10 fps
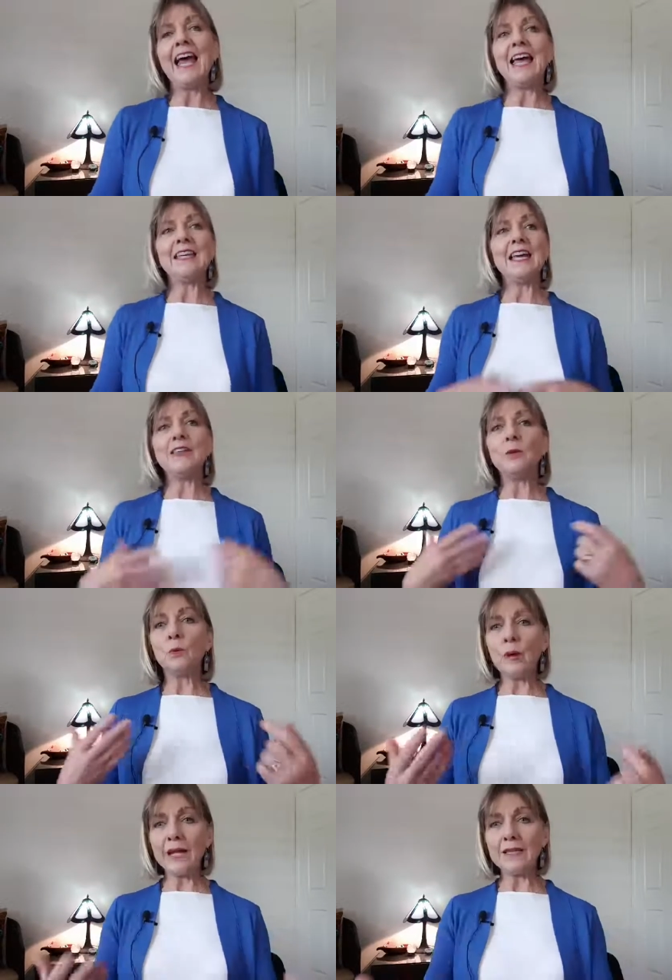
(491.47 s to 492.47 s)
and the
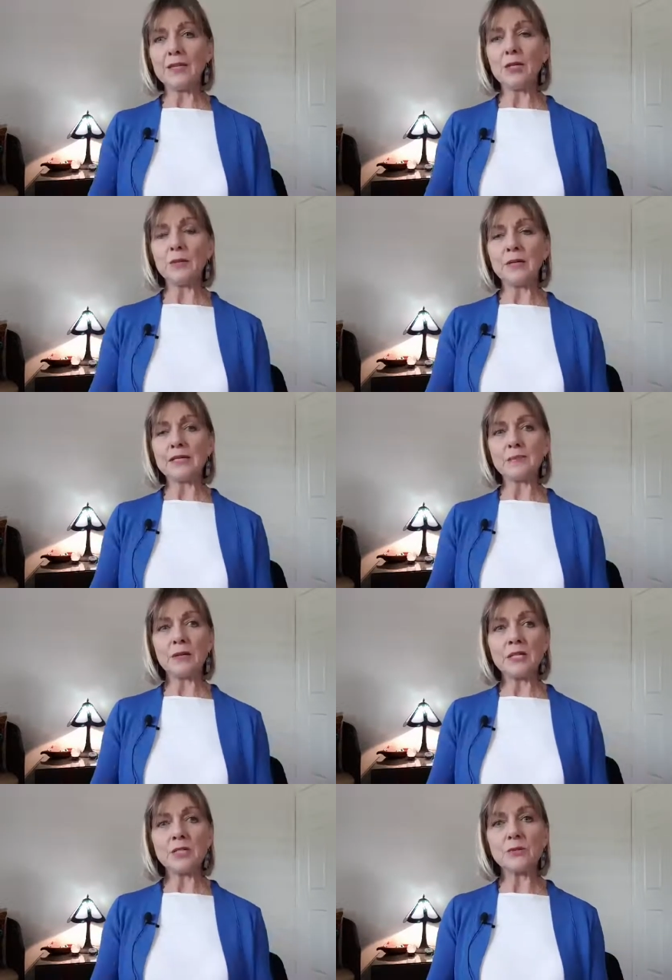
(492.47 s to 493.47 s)
way that you
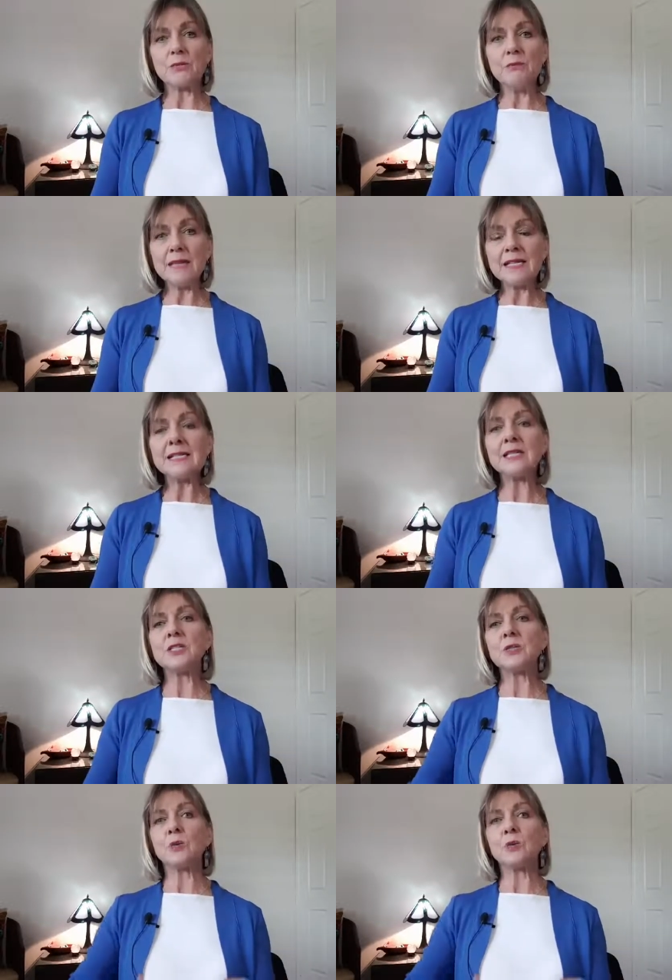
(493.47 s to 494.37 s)
express your message,